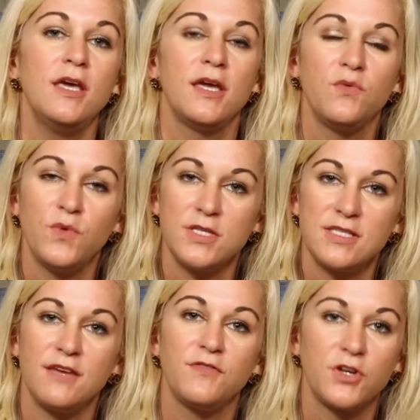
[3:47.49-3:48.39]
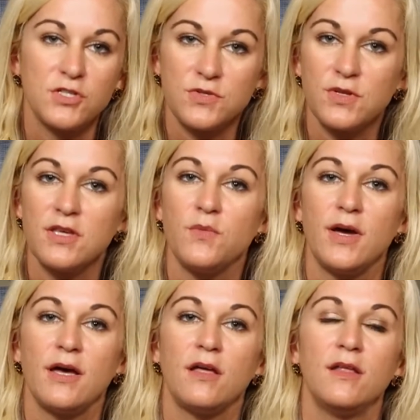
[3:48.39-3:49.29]
And once they've nursed really
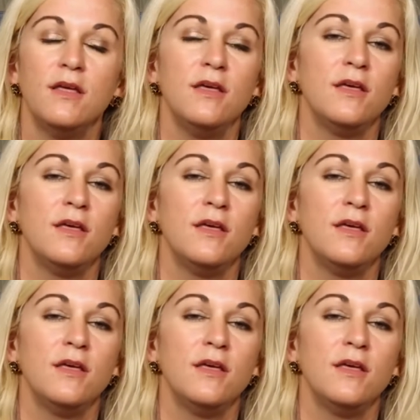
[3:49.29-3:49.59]
well,